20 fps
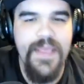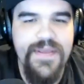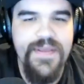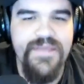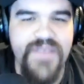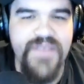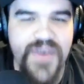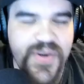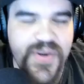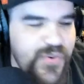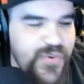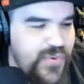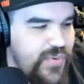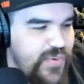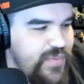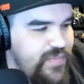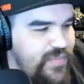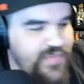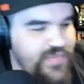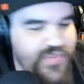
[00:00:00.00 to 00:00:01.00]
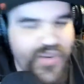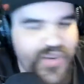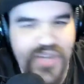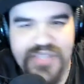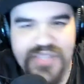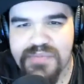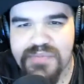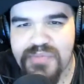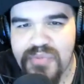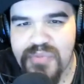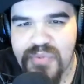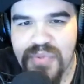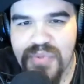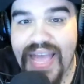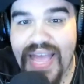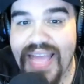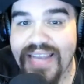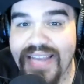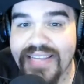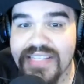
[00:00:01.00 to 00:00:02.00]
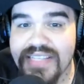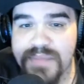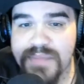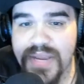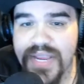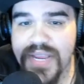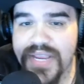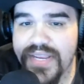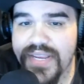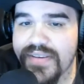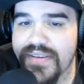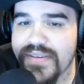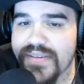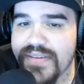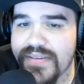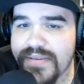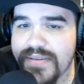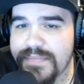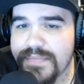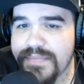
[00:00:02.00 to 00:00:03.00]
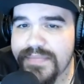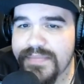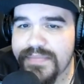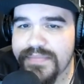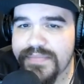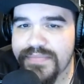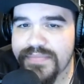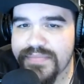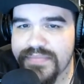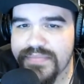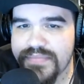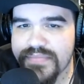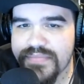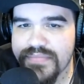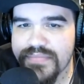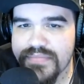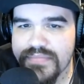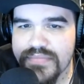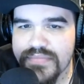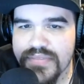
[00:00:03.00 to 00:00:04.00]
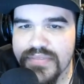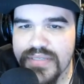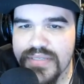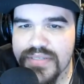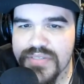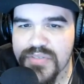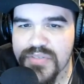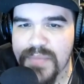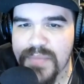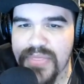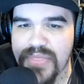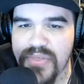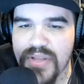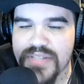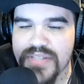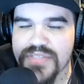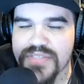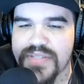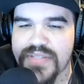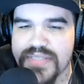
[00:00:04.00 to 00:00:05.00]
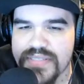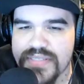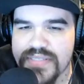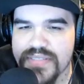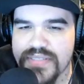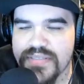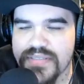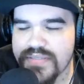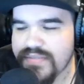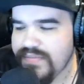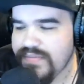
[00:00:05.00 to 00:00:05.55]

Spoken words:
Very cool. Awesome. Well, that is my so my thoughts on this.